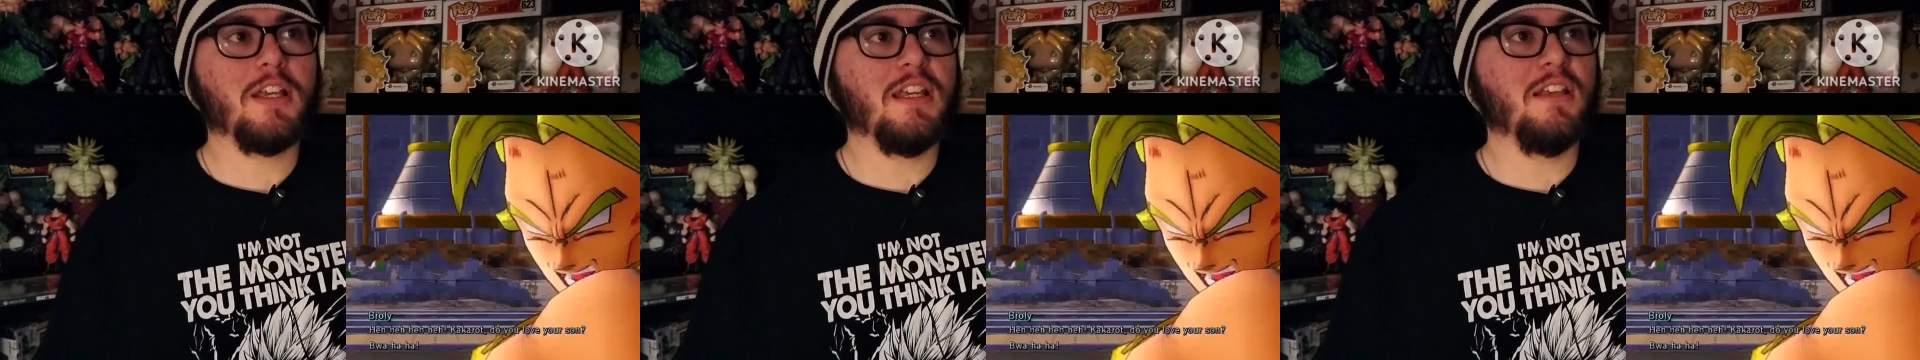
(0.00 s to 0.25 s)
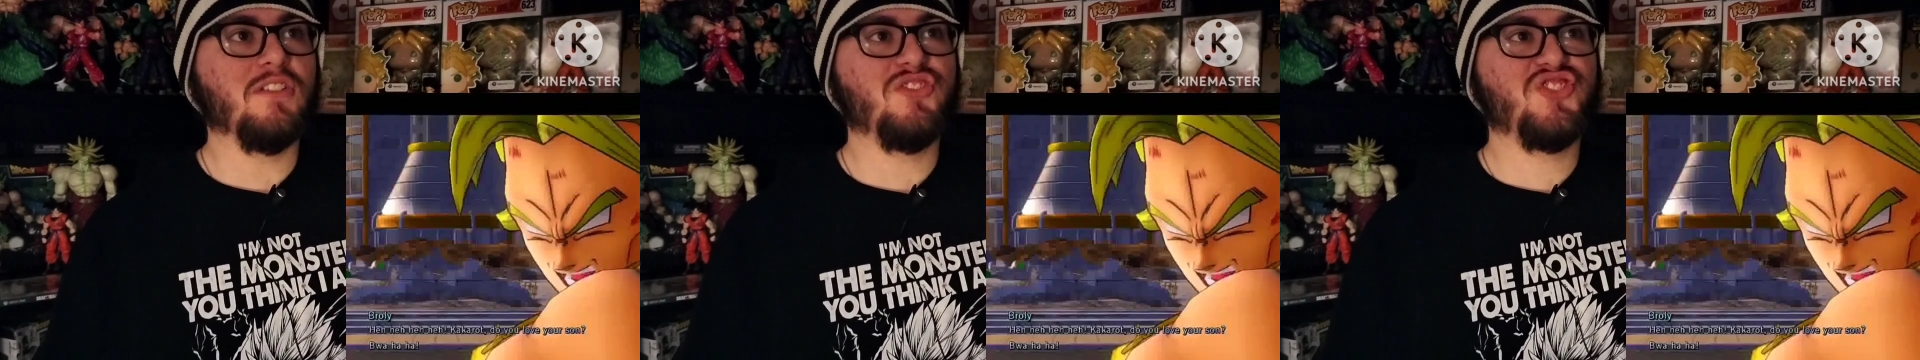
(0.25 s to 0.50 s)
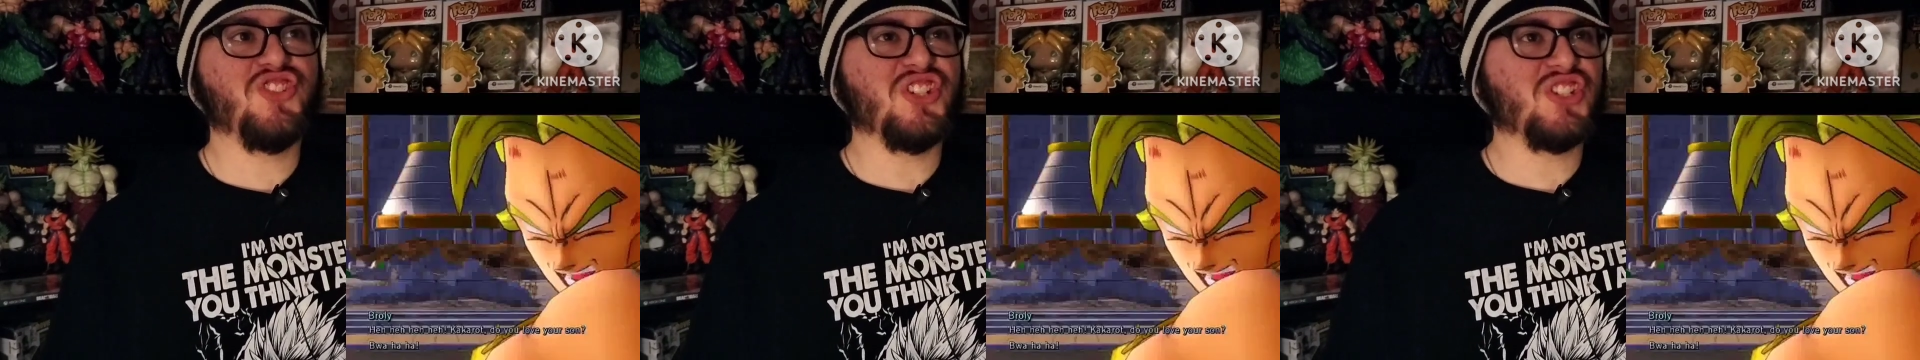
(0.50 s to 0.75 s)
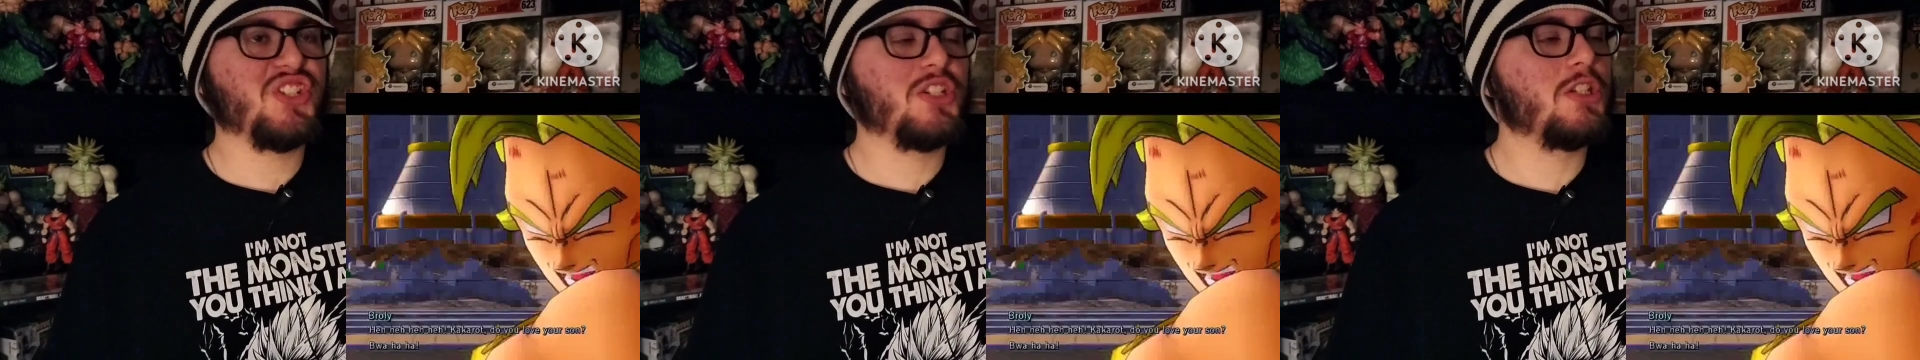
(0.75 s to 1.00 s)
is
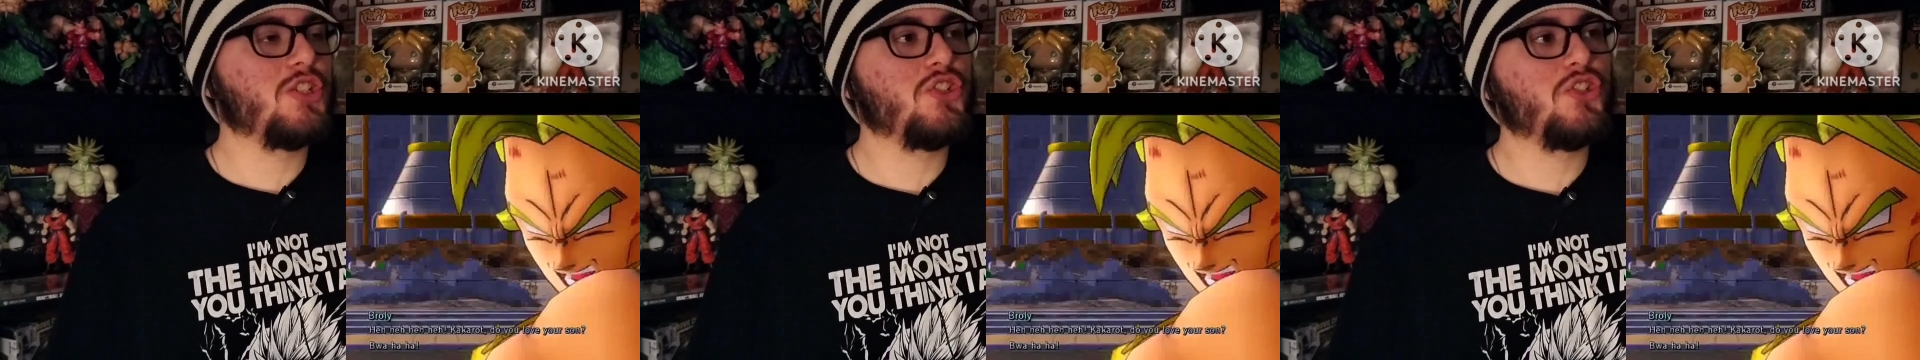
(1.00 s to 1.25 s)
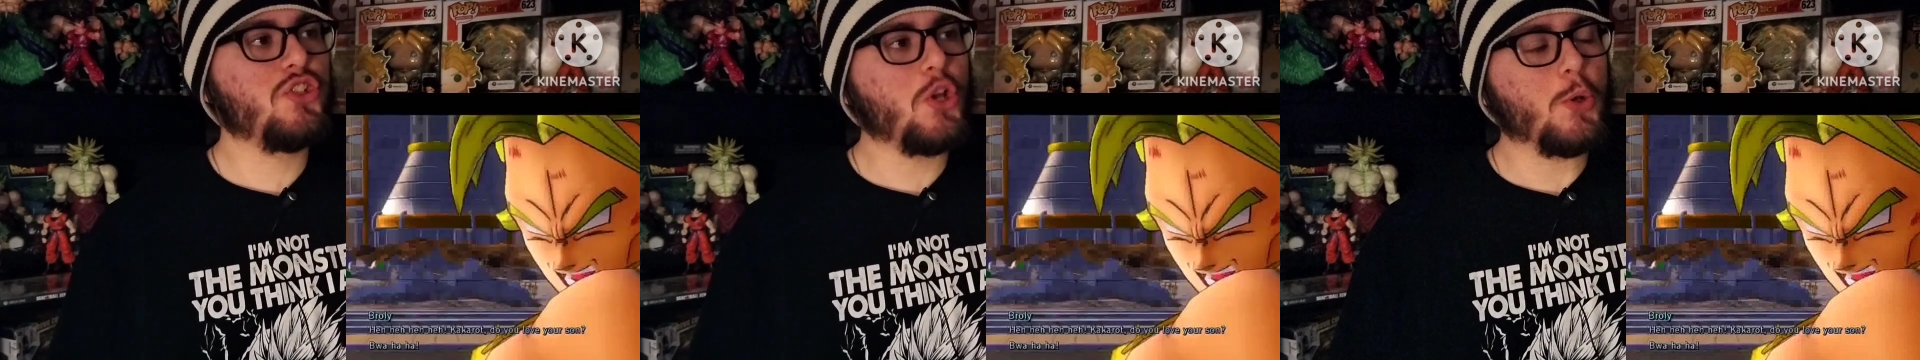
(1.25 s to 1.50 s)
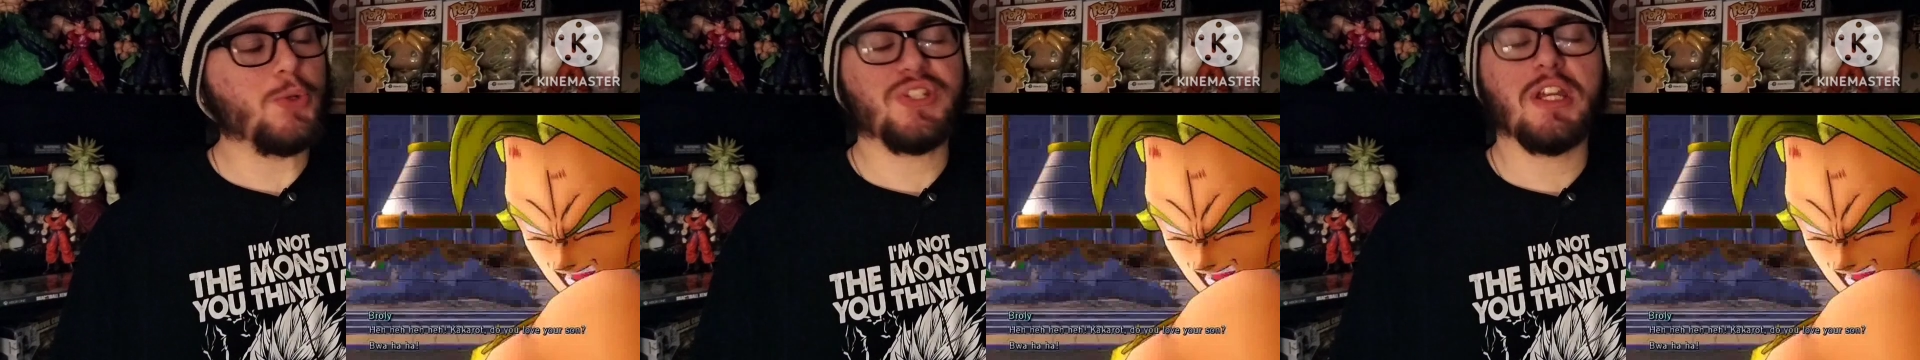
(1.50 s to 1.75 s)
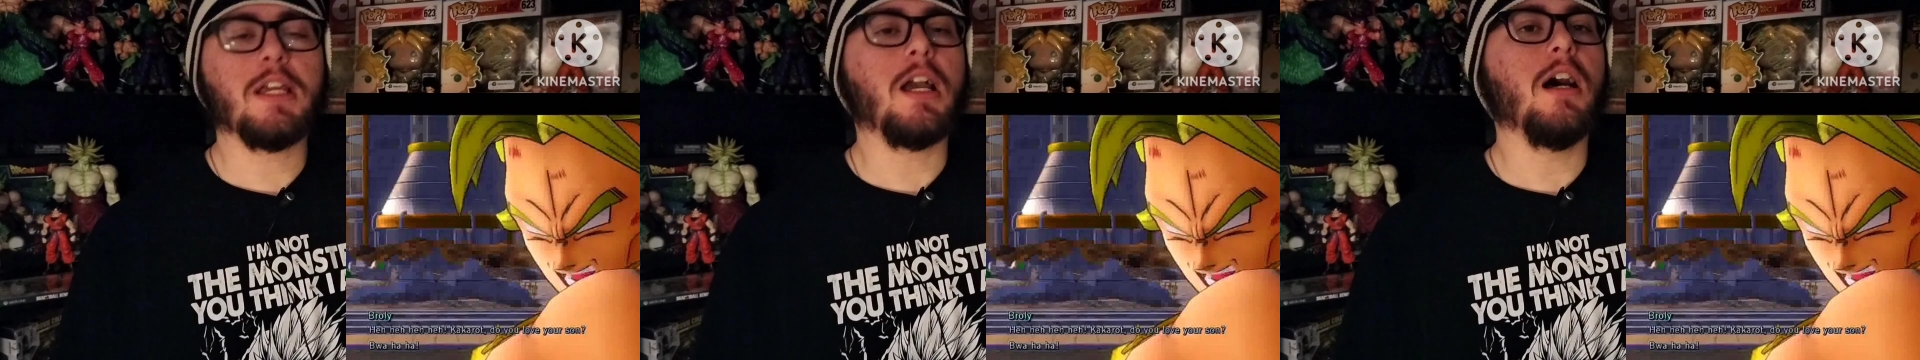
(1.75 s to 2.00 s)
just so
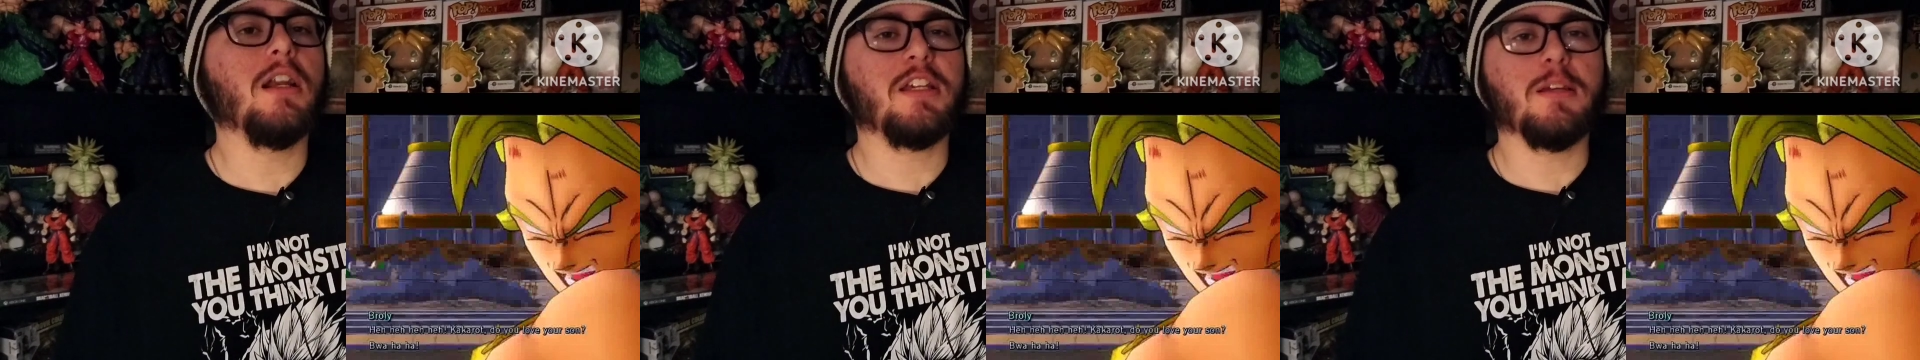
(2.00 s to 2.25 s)
psychotic